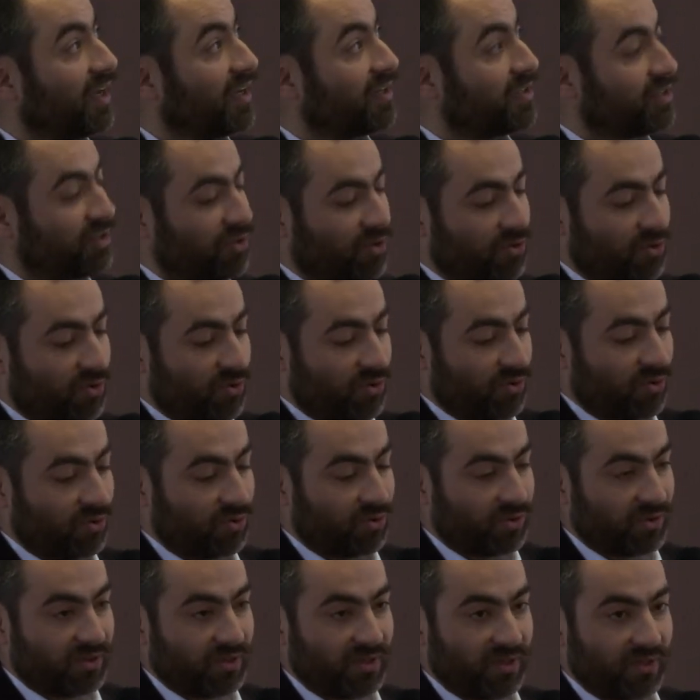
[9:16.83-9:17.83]

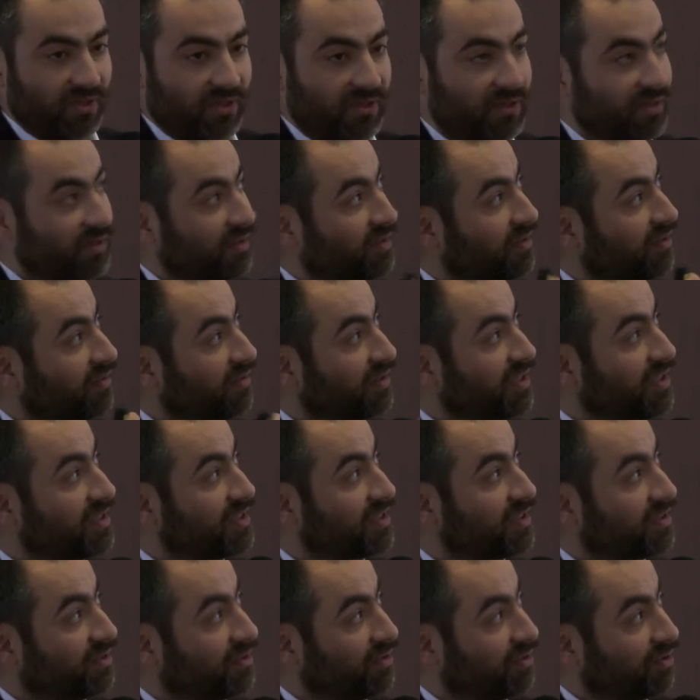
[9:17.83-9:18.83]
So
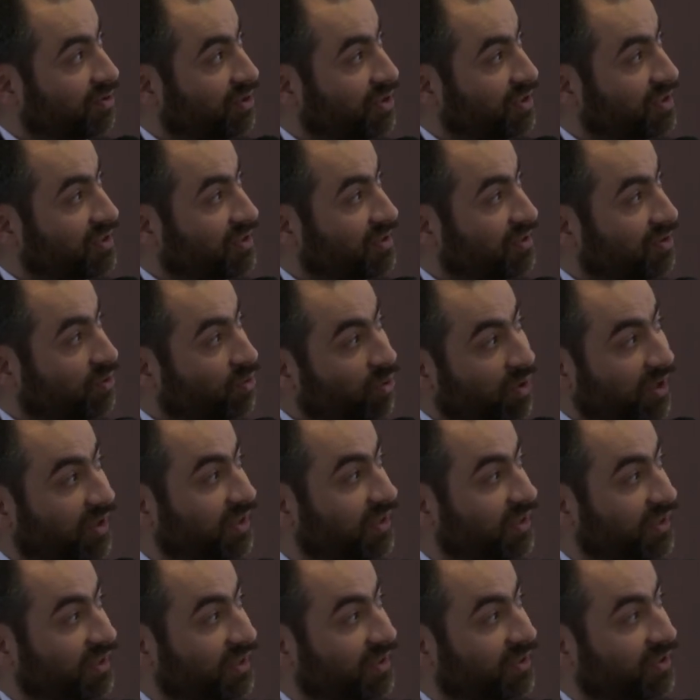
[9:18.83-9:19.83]
this
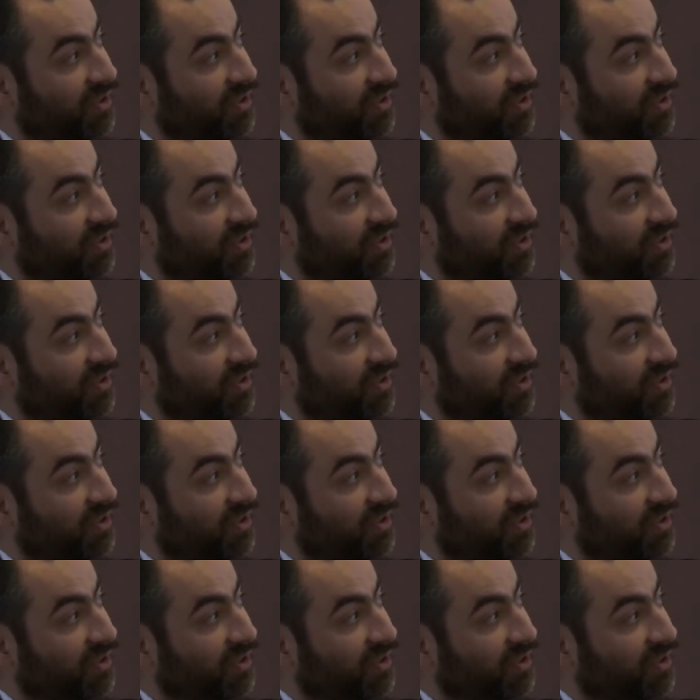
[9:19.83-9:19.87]
duality,